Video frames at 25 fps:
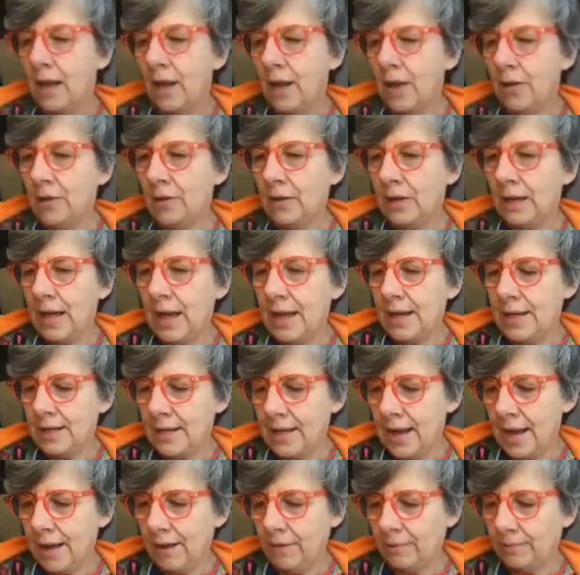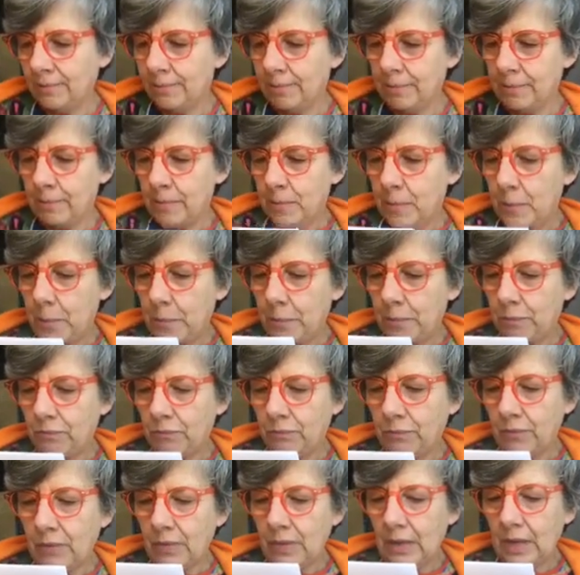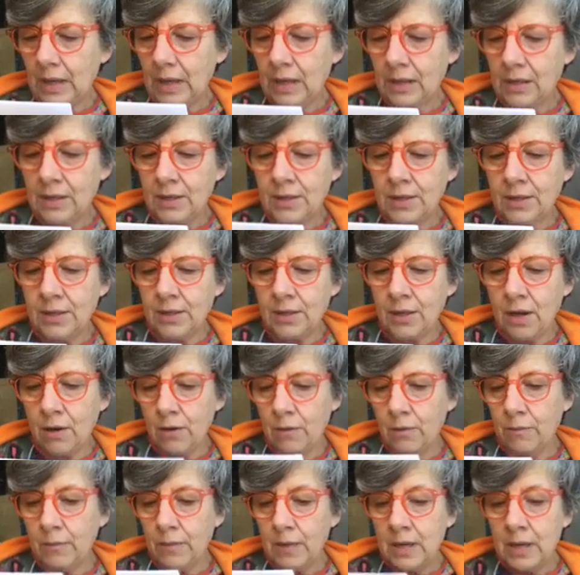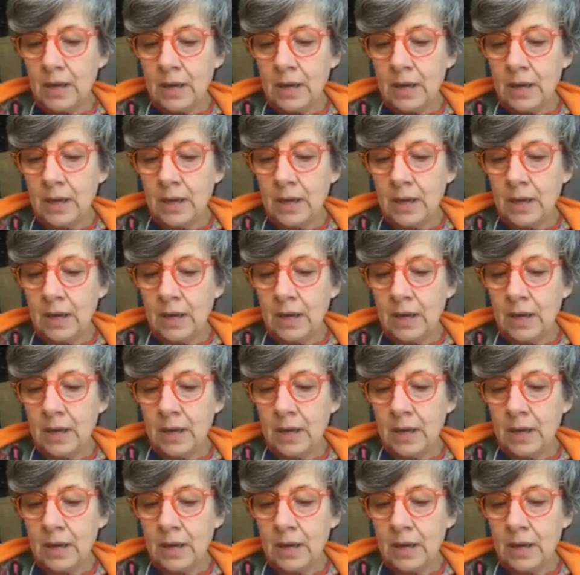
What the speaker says: Okay, now, so